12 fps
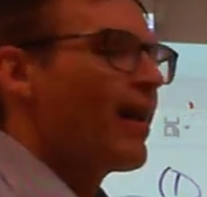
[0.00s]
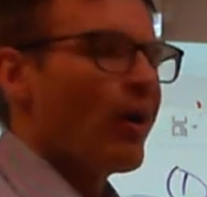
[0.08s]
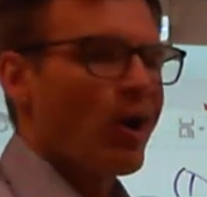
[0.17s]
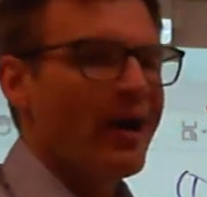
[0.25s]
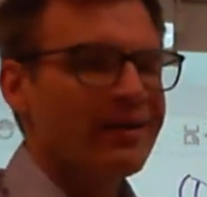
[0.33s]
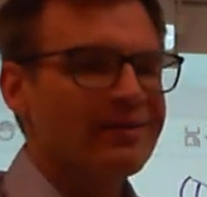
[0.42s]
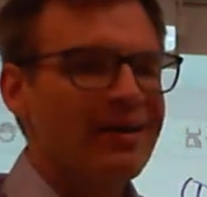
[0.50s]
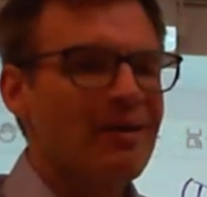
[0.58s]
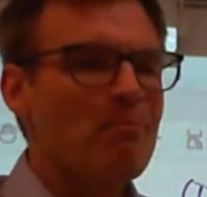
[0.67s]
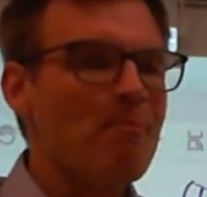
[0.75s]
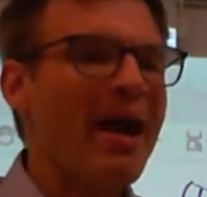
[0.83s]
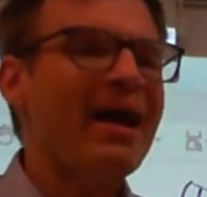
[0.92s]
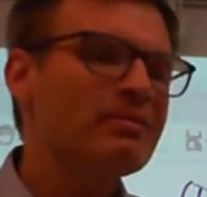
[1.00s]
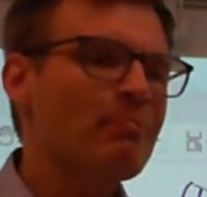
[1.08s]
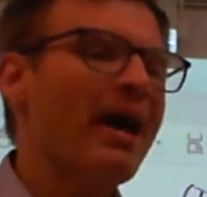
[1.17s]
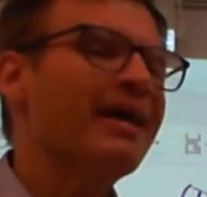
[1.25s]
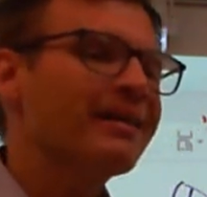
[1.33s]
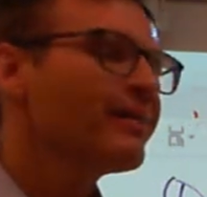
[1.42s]
All right,
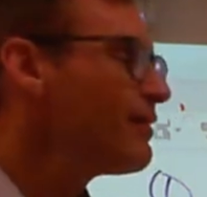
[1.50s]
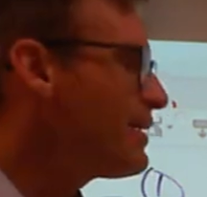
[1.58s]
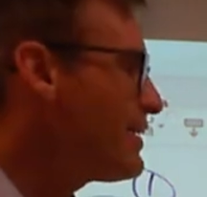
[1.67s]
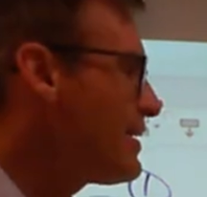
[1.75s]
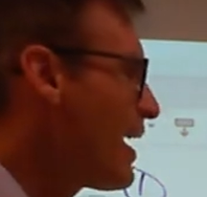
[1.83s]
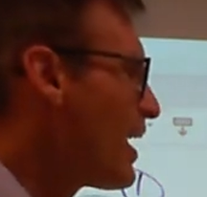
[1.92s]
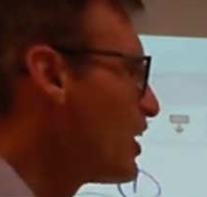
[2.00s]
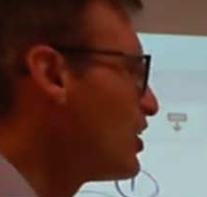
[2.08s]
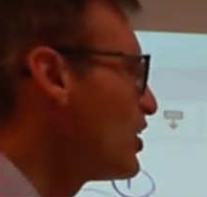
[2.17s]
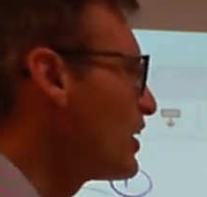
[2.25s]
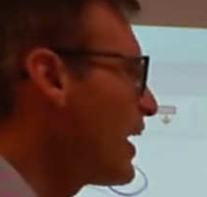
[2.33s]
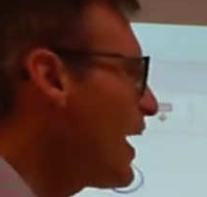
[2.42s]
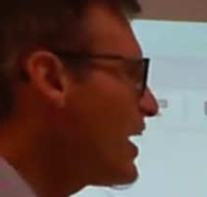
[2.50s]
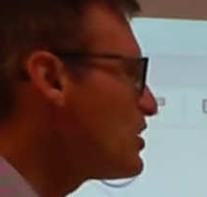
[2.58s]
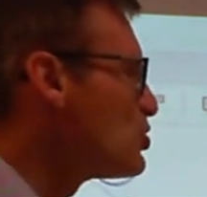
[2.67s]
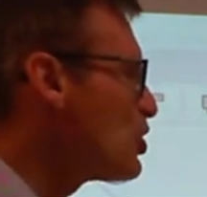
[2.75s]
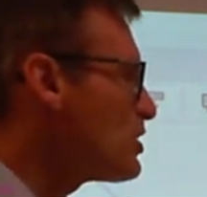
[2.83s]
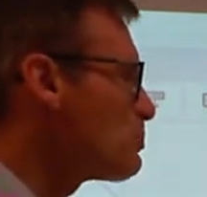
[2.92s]
mathematically, you
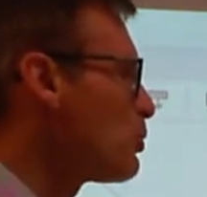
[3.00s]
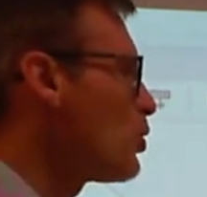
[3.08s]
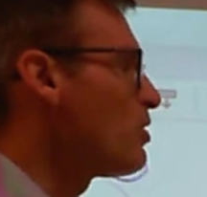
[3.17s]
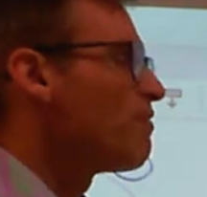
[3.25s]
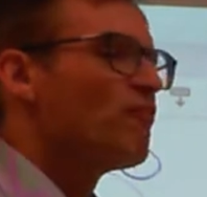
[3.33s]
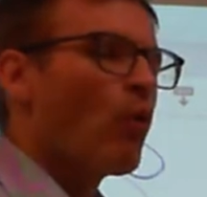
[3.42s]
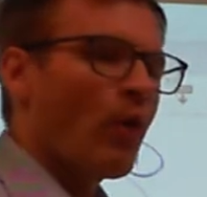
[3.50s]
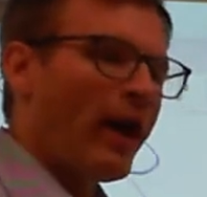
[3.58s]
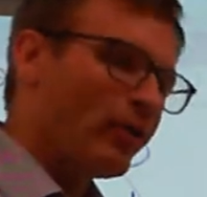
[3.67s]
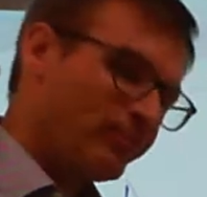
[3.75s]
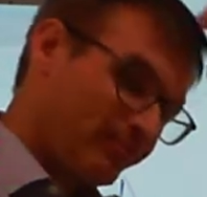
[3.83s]
can't just pull the 4 out.